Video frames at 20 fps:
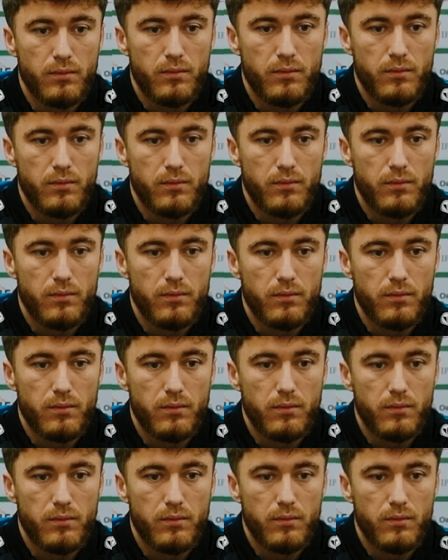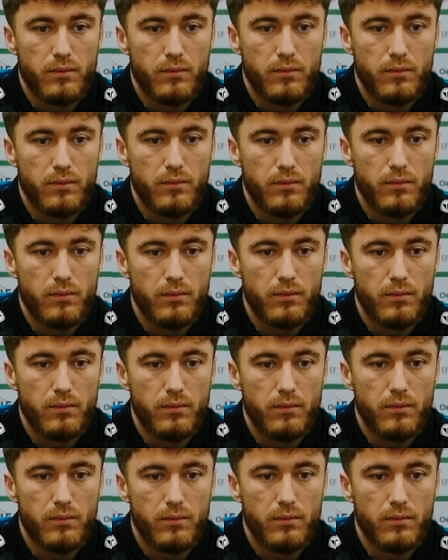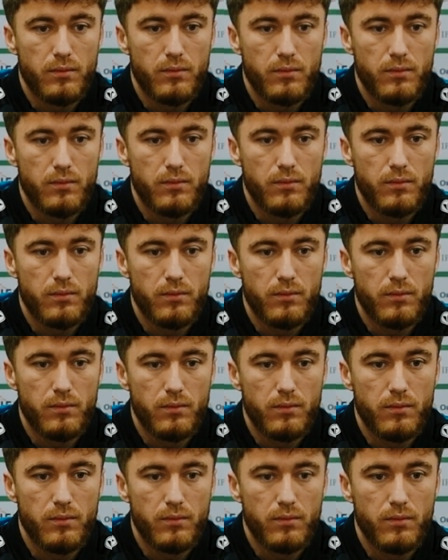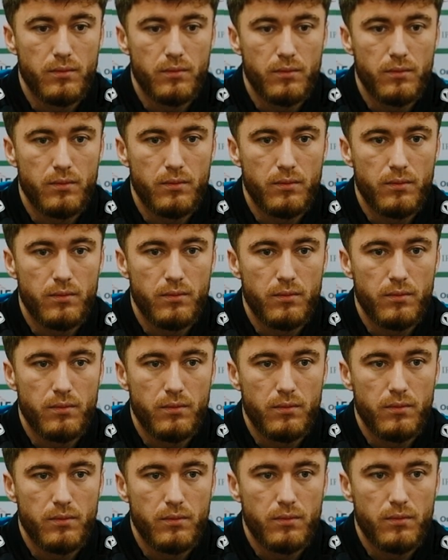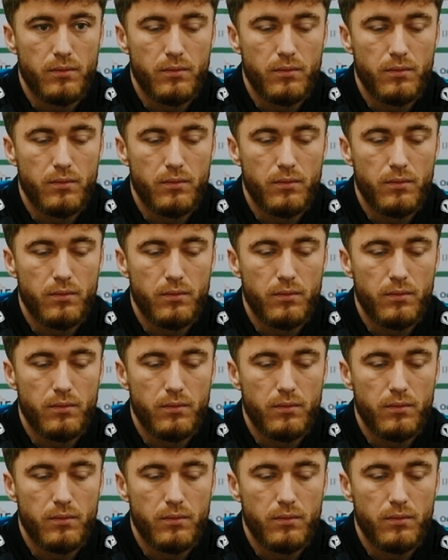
The person shown says nothing.